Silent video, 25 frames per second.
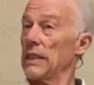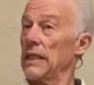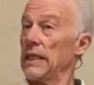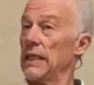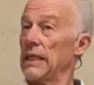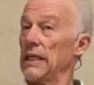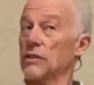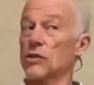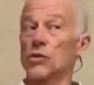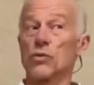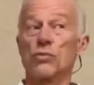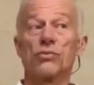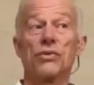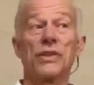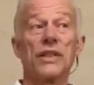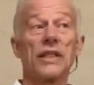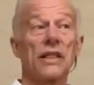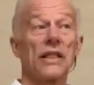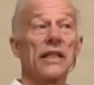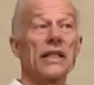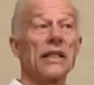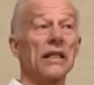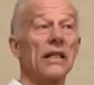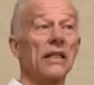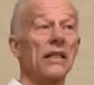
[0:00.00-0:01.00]
it's
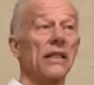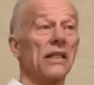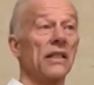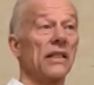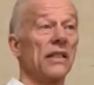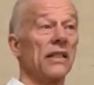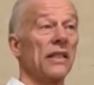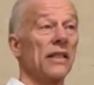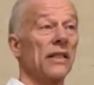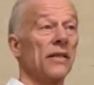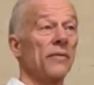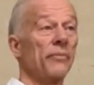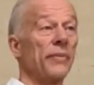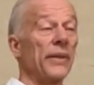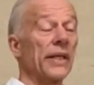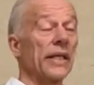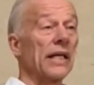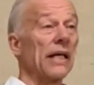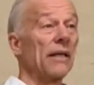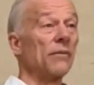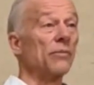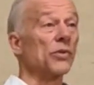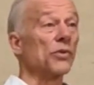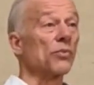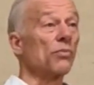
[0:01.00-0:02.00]
really
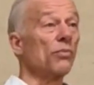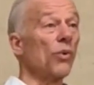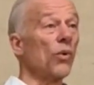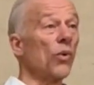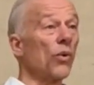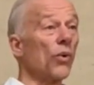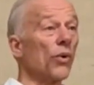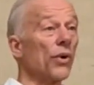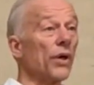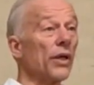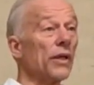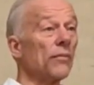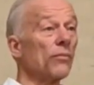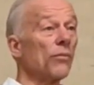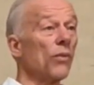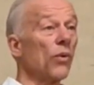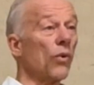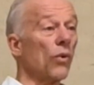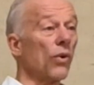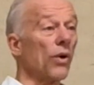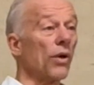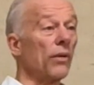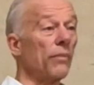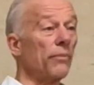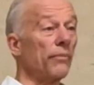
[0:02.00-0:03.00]
becomes more and
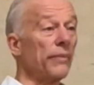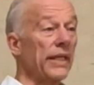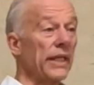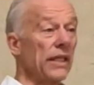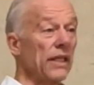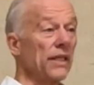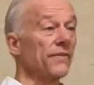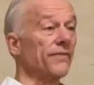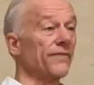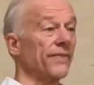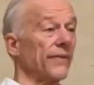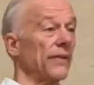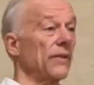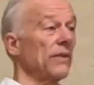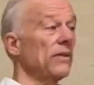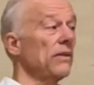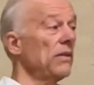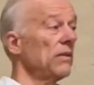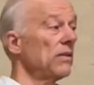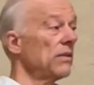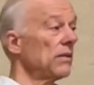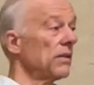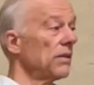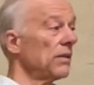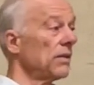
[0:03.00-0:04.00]
more meaningful
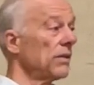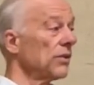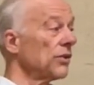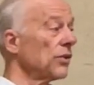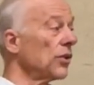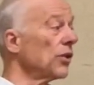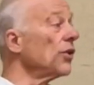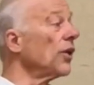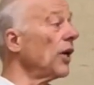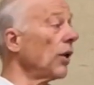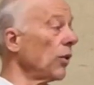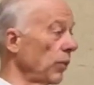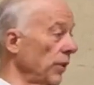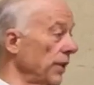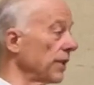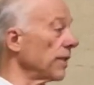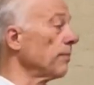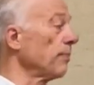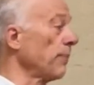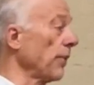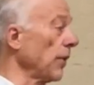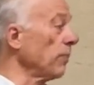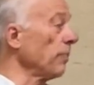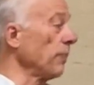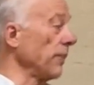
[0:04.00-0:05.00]
to know what the
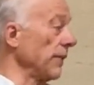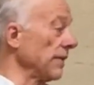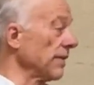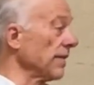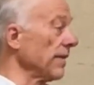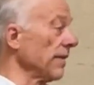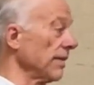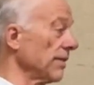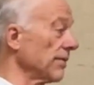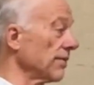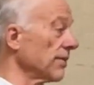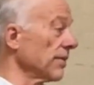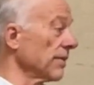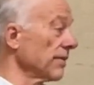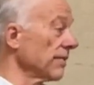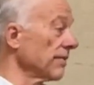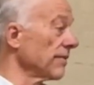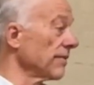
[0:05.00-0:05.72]
purpose is.